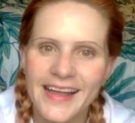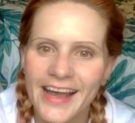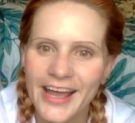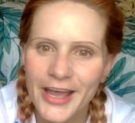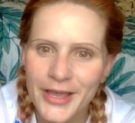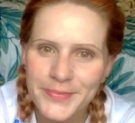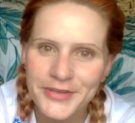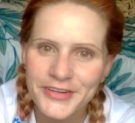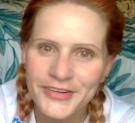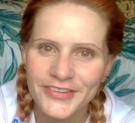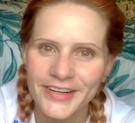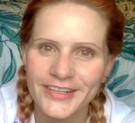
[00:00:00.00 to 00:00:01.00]
I hope
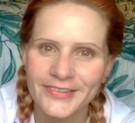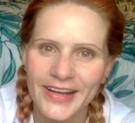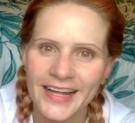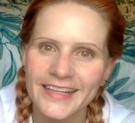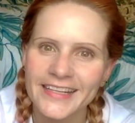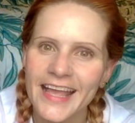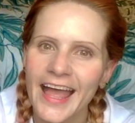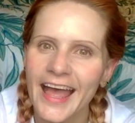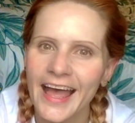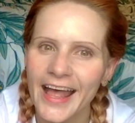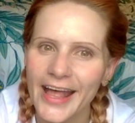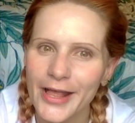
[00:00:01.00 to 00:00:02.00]
you're all running well.
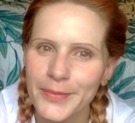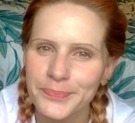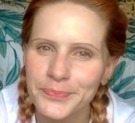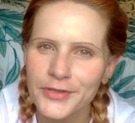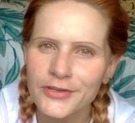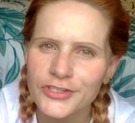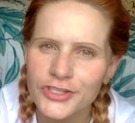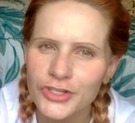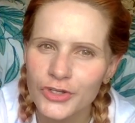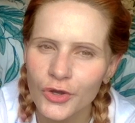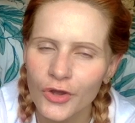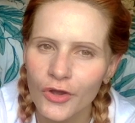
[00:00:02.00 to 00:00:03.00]
I'm not
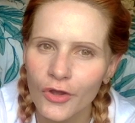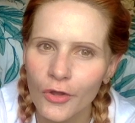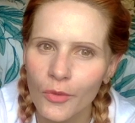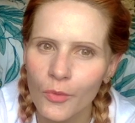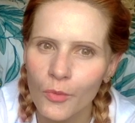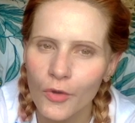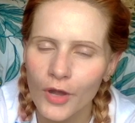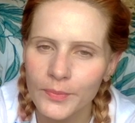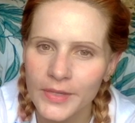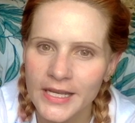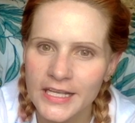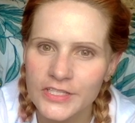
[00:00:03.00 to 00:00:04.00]
sure what
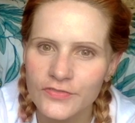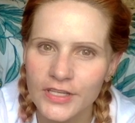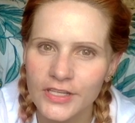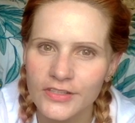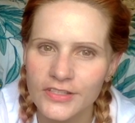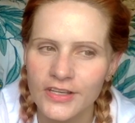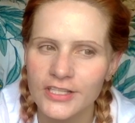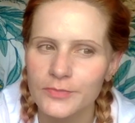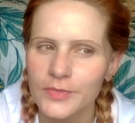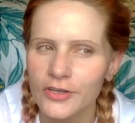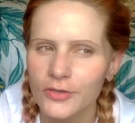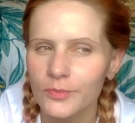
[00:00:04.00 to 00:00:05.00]
my next video is going to
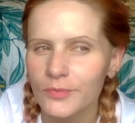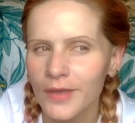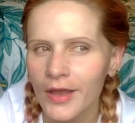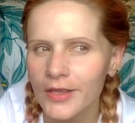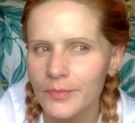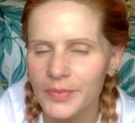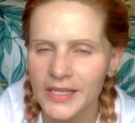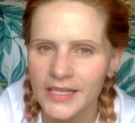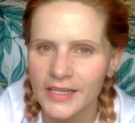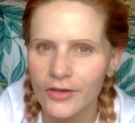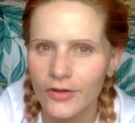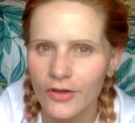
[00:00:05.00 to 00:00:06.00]
be on. Might
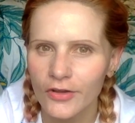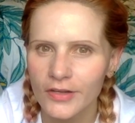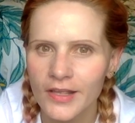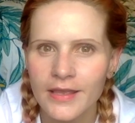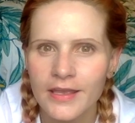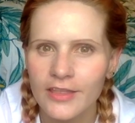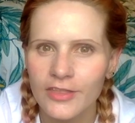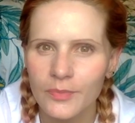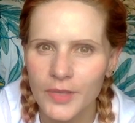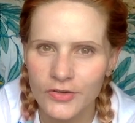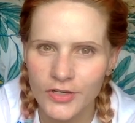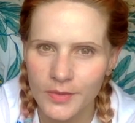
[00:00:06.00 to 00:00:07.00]
be on the
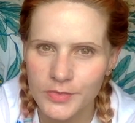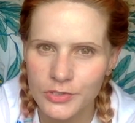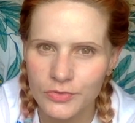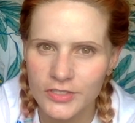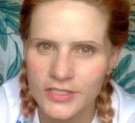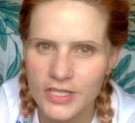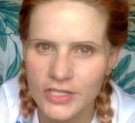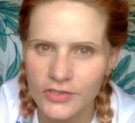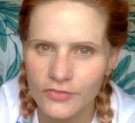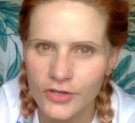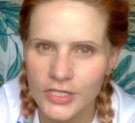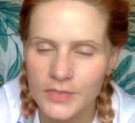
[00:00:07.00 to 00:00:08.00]
build up towards the New
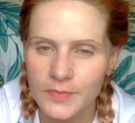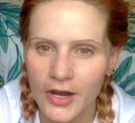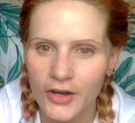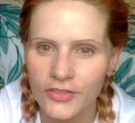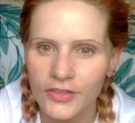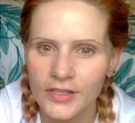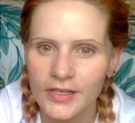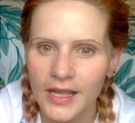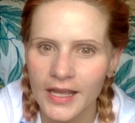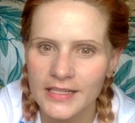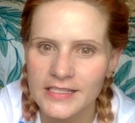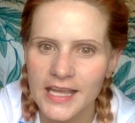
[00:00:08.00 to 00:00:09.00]
Forest Marathon
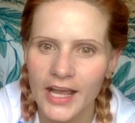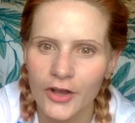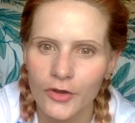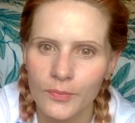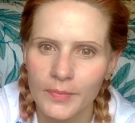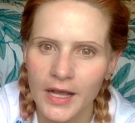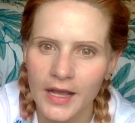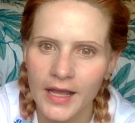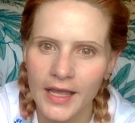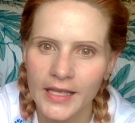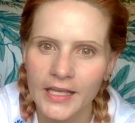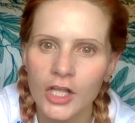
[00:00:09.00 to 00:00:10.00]
and how
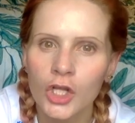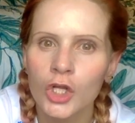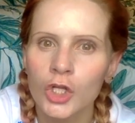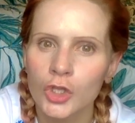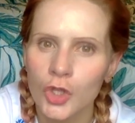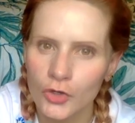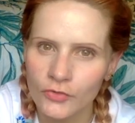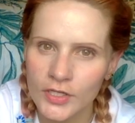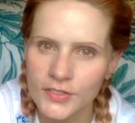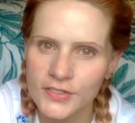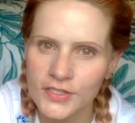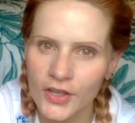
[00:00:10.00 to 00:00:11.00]
my long
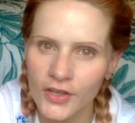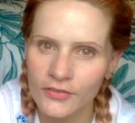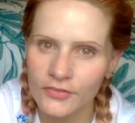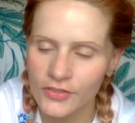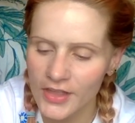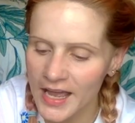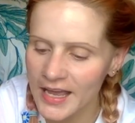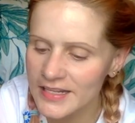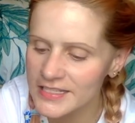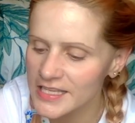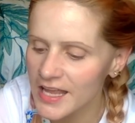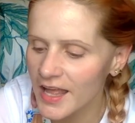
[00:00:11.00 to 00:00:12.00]
runs are going for
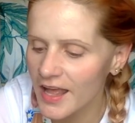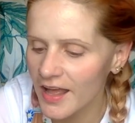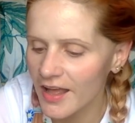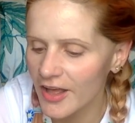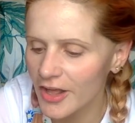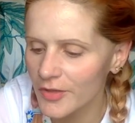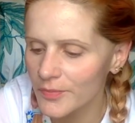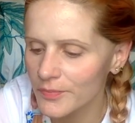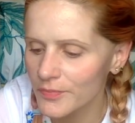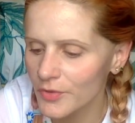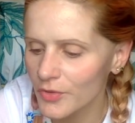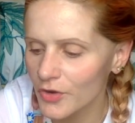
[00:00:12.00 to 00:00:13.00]
that.
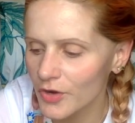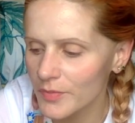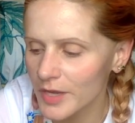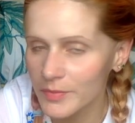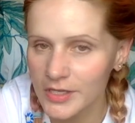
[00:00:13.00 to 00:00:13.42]
Or it might